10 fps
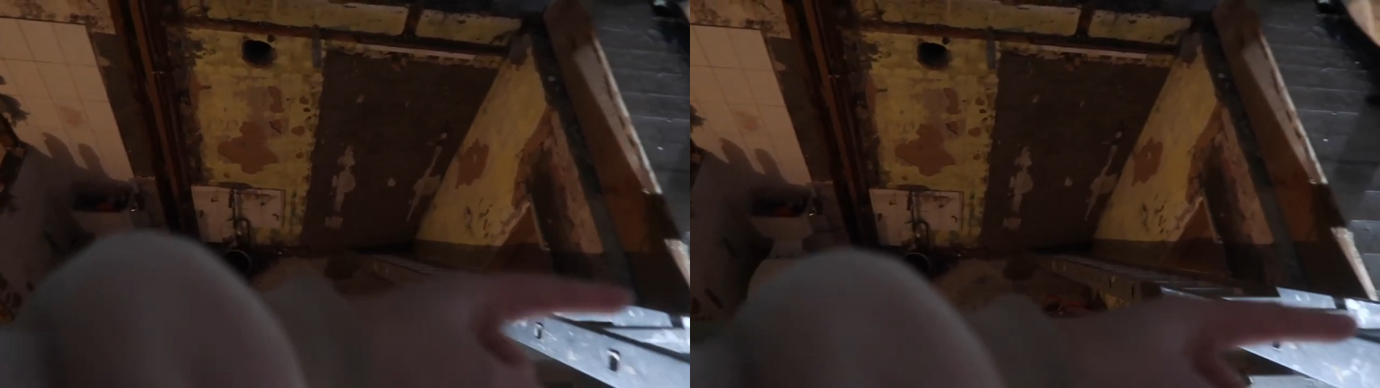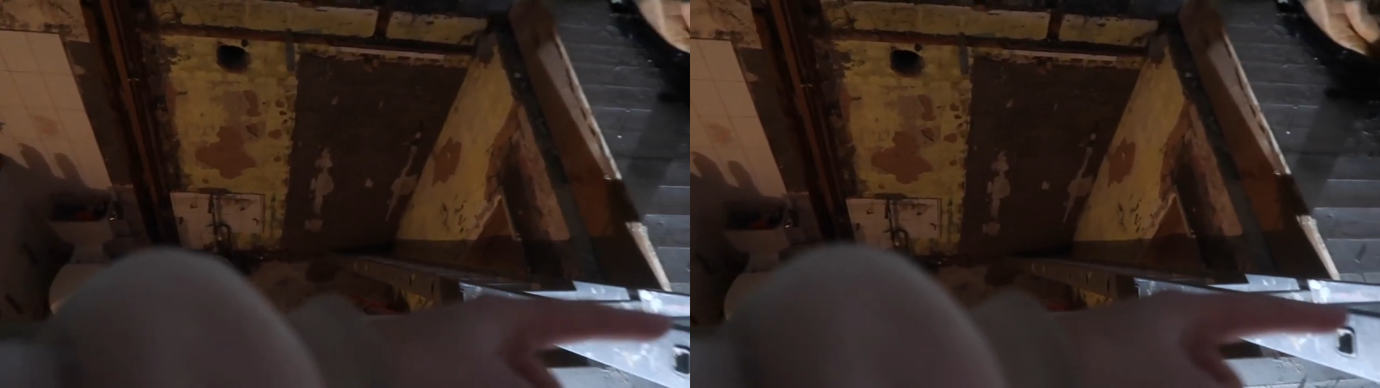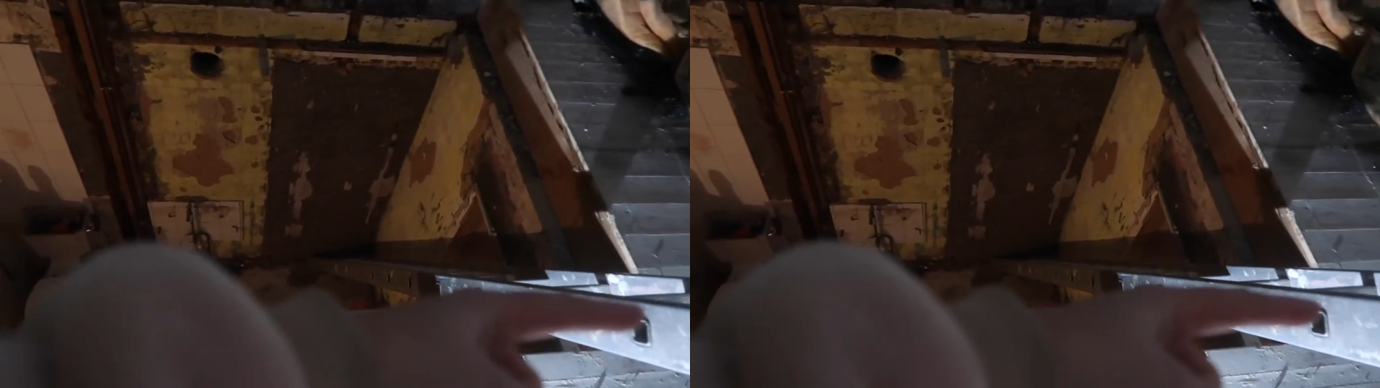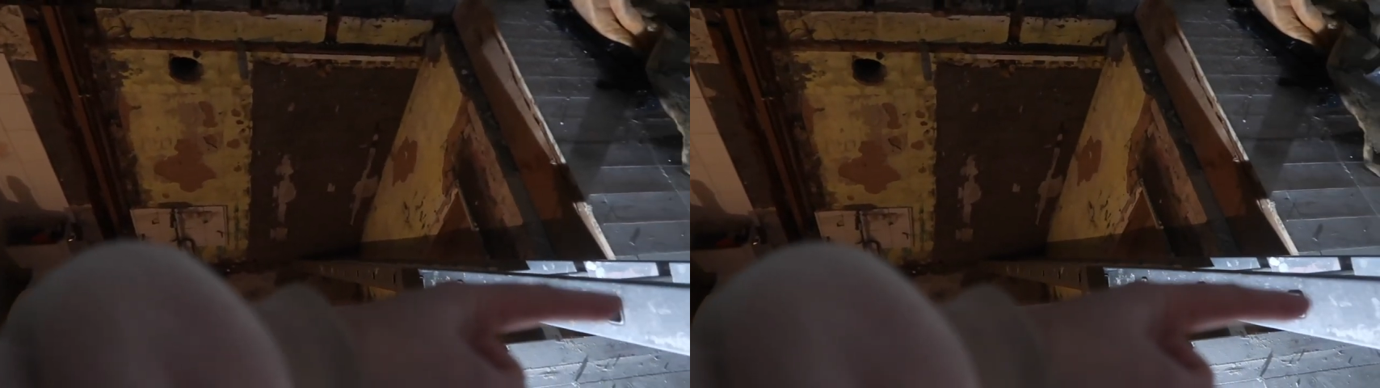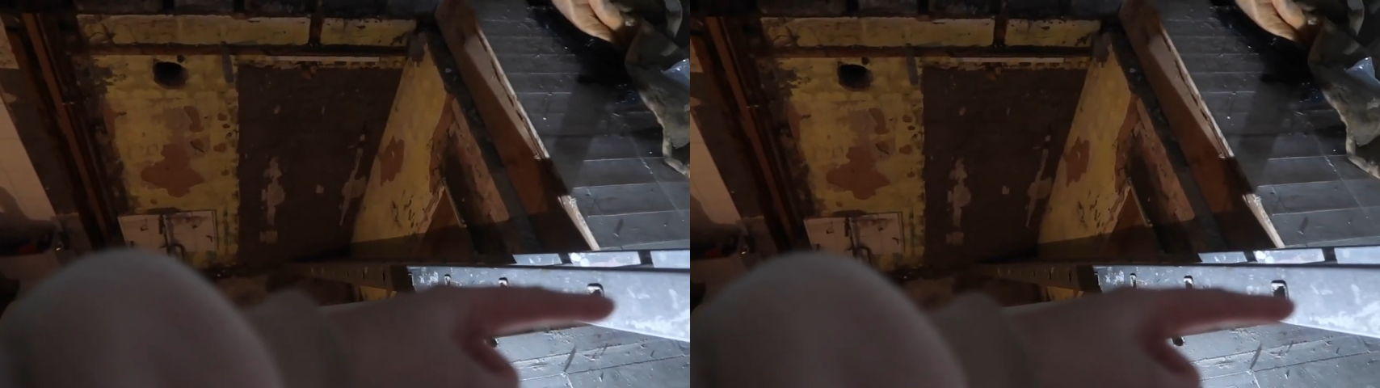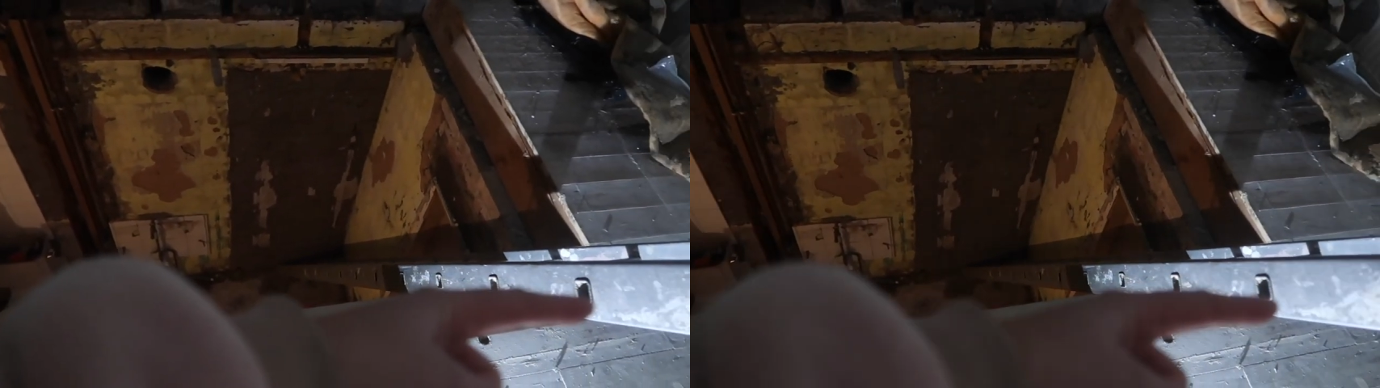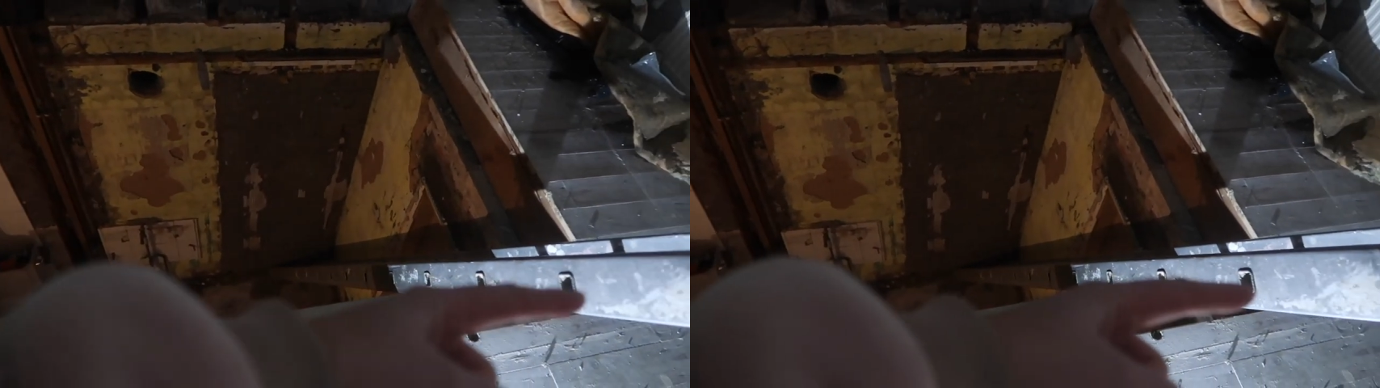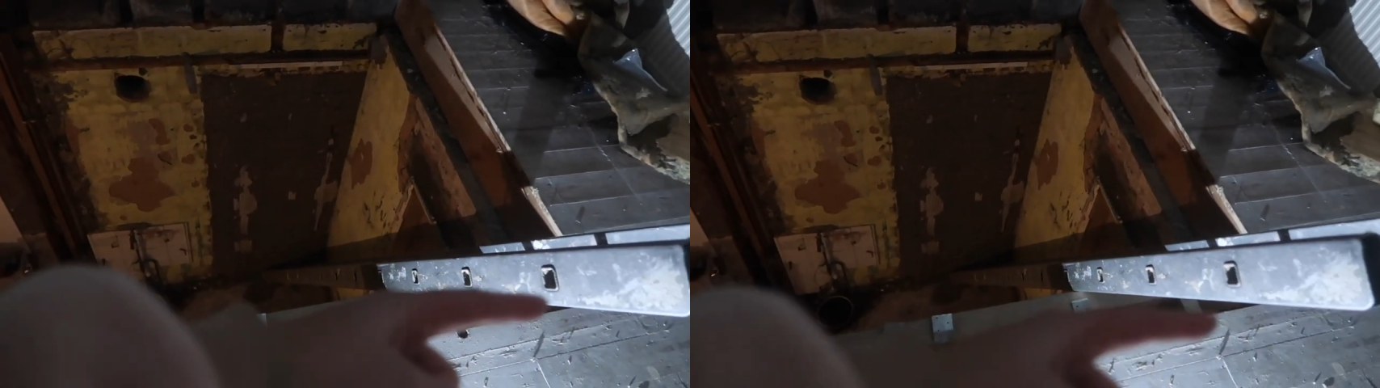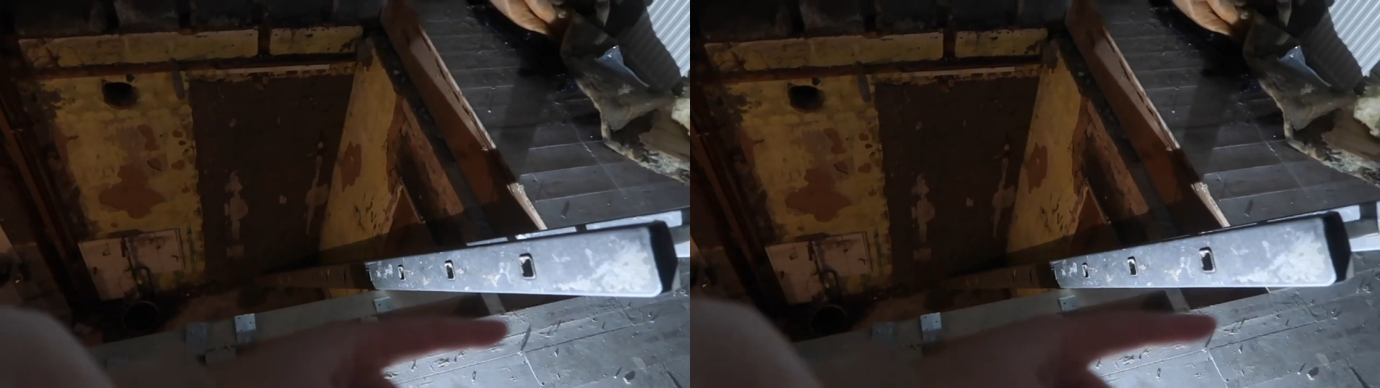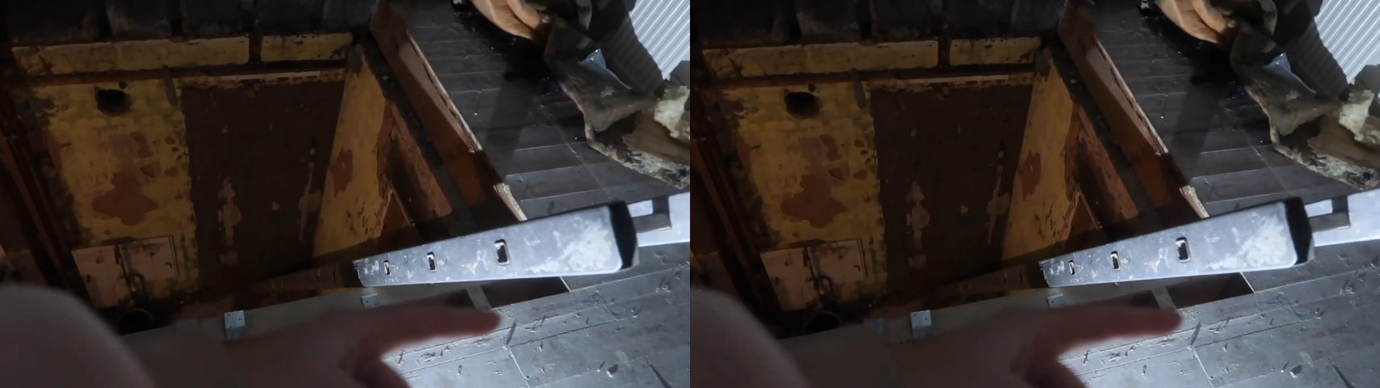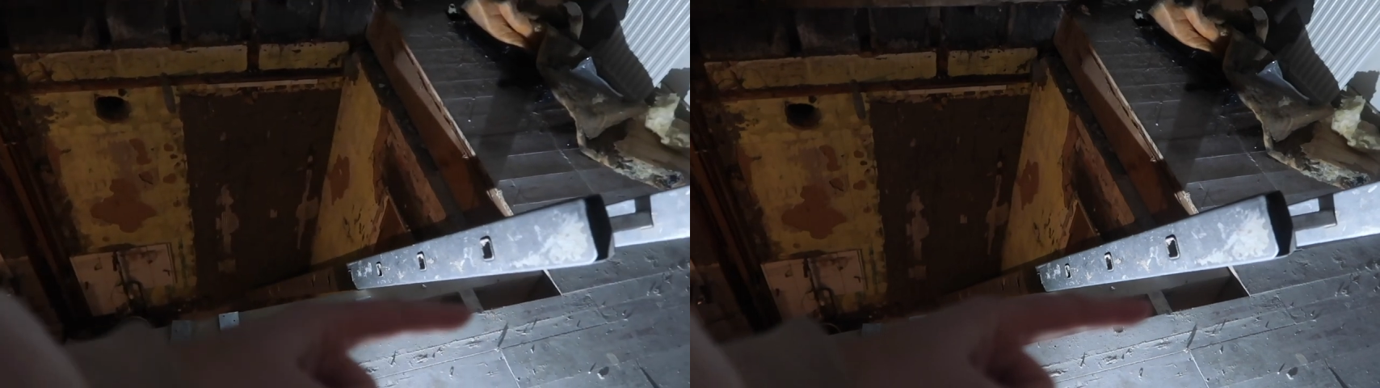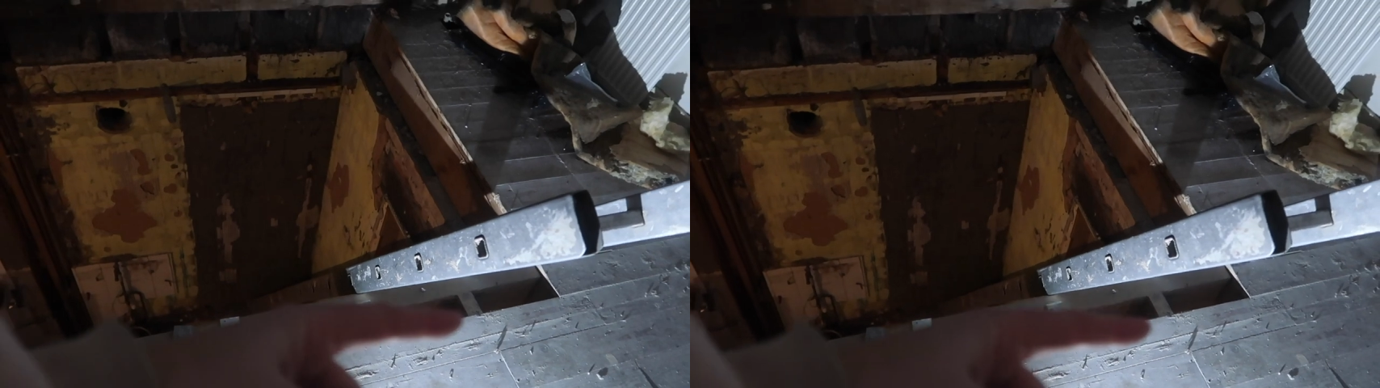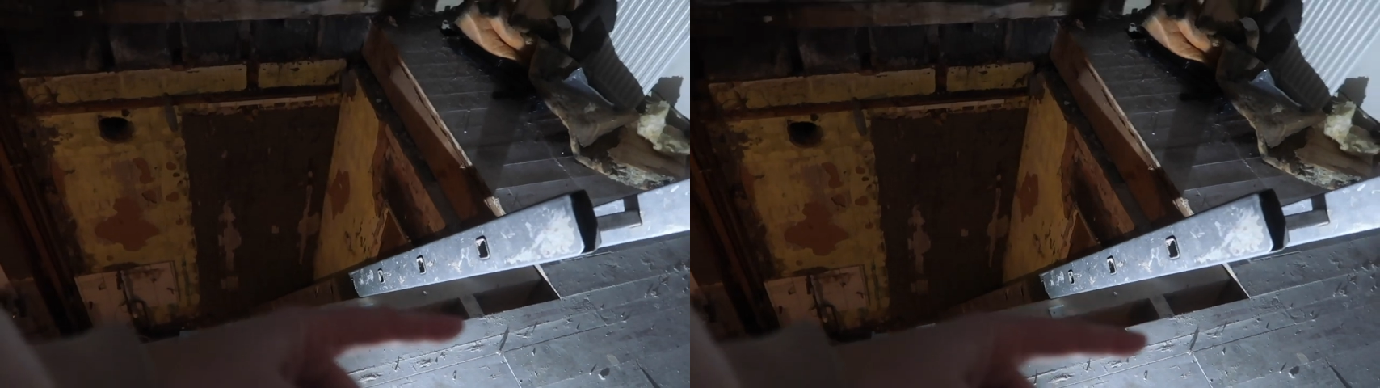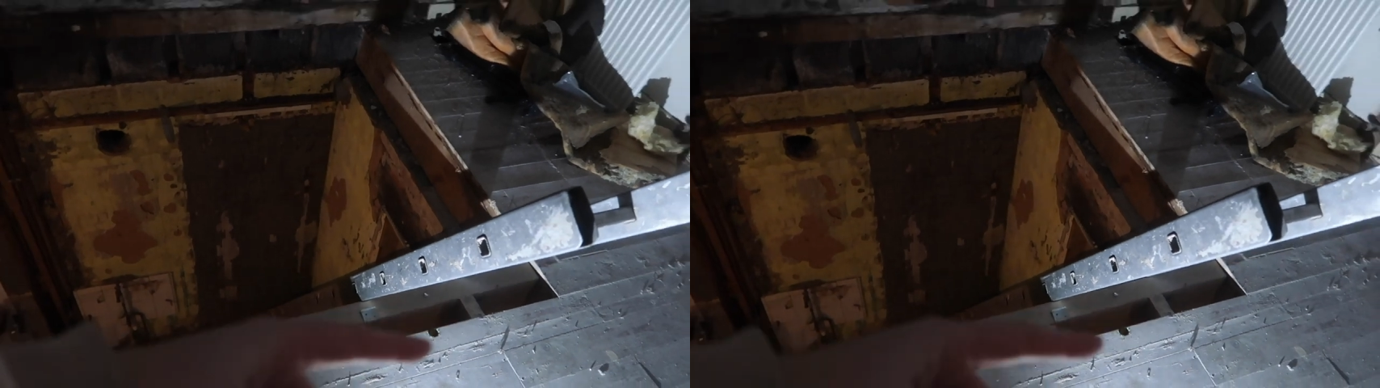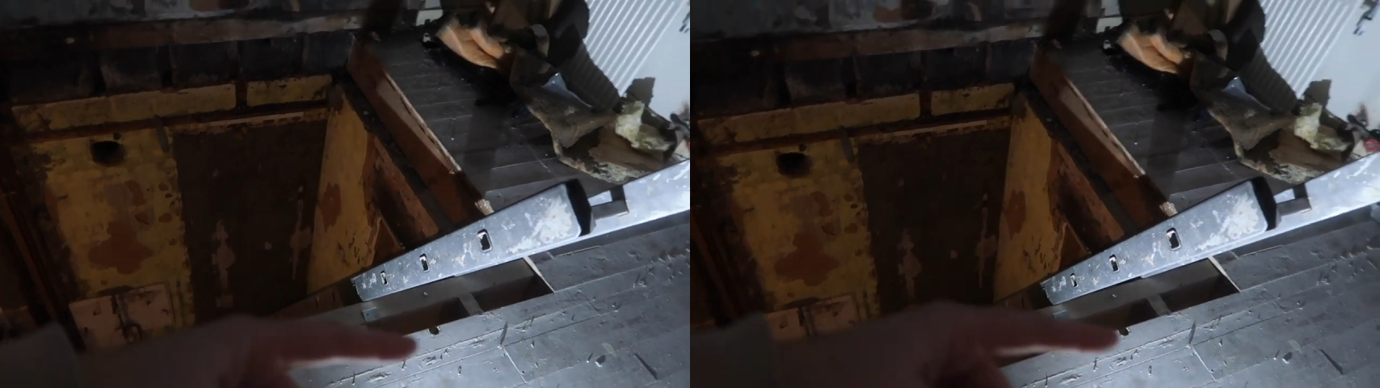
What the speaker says: Nobody's mouth can be seen.